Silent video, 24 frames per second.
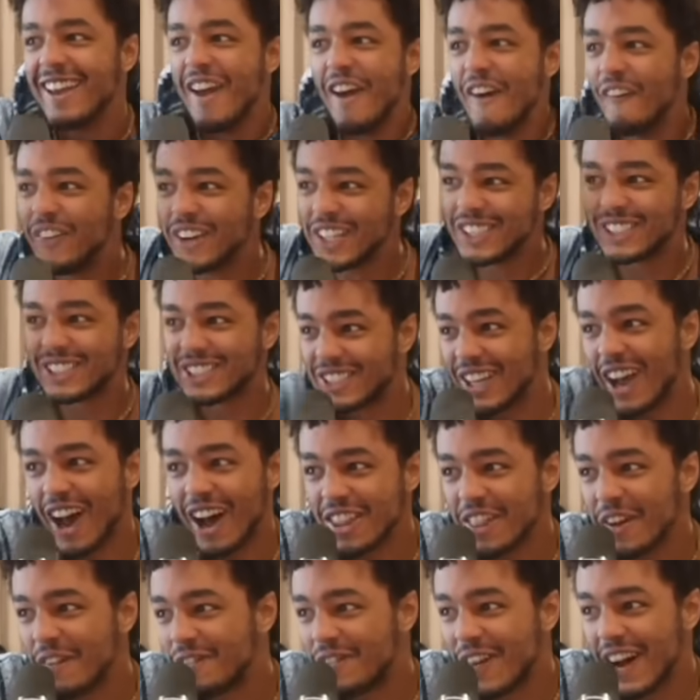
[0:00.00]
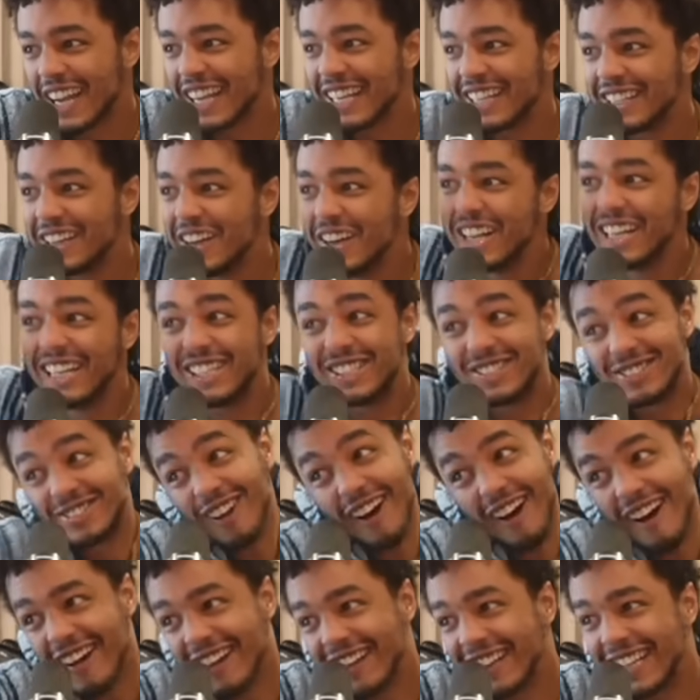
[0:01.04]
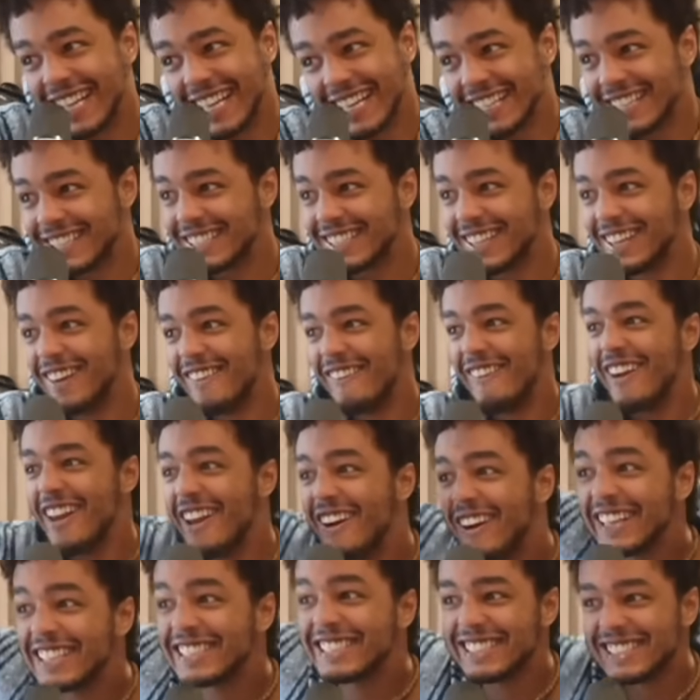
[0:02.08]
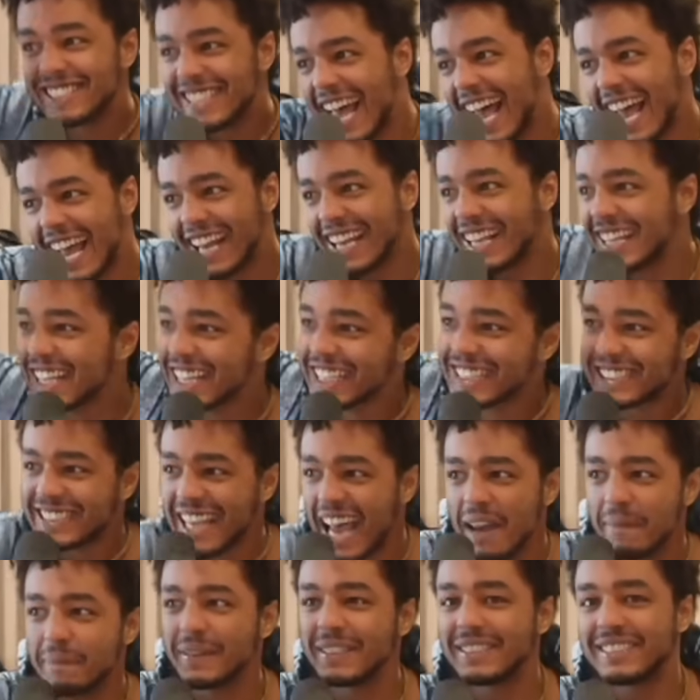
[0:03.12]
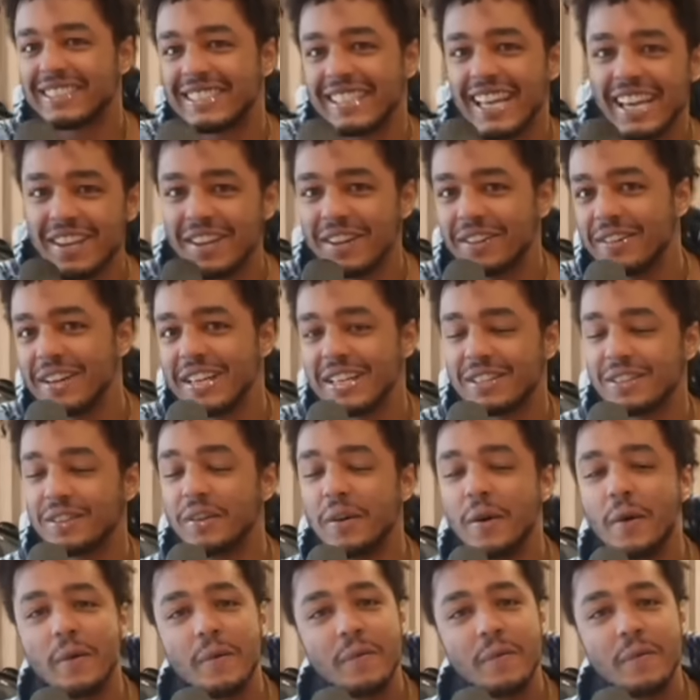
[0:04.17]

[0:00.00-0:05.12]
We saw the fucking dog leash. We know exactly the type of shit you're into.